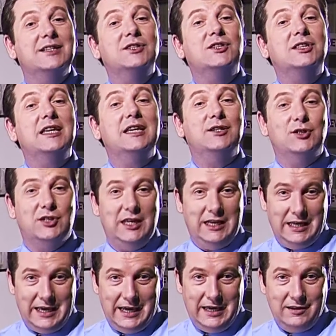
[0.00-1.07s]
CNC
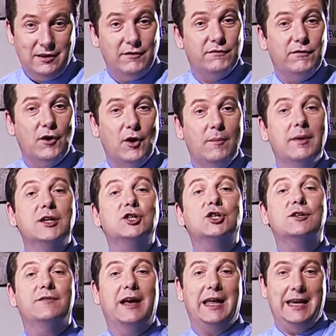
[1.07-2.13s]
lathe from
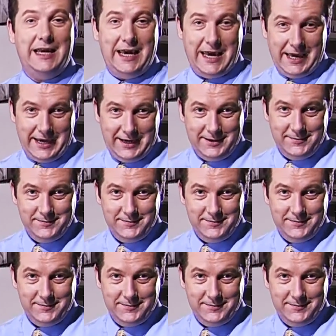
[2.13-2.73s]
Chevalier.